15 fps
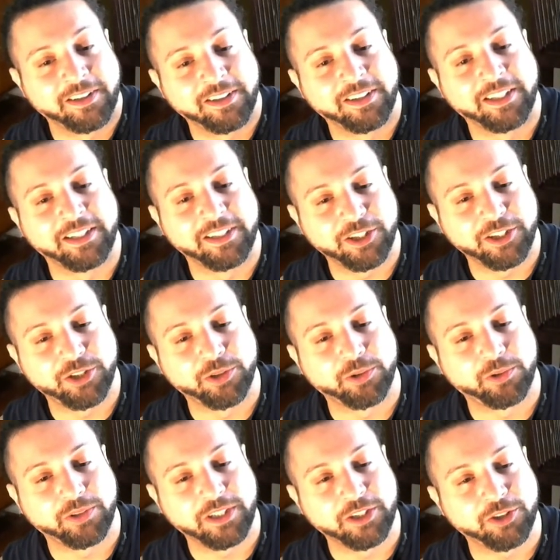the
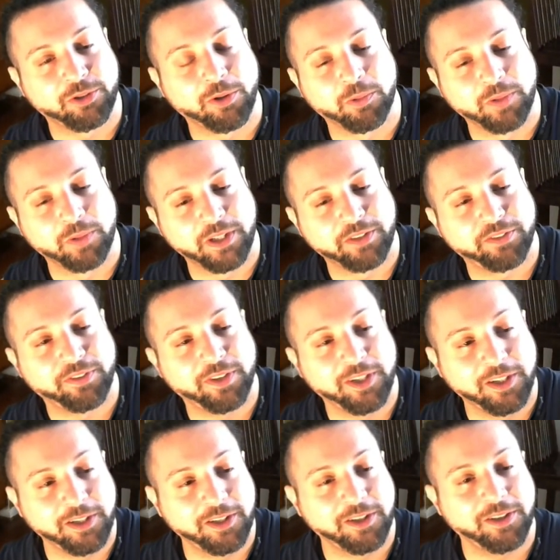initial intro riff
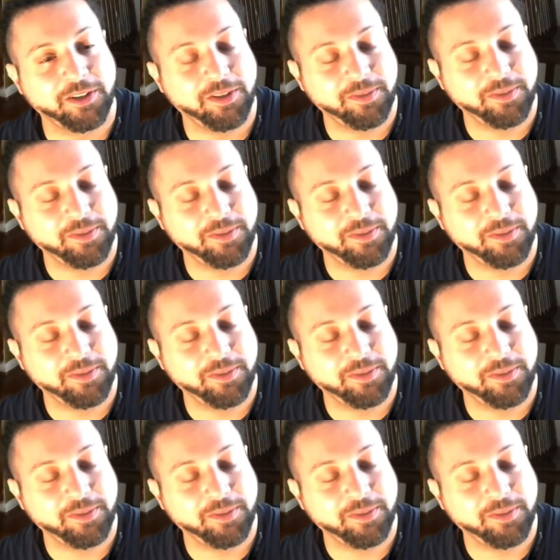here.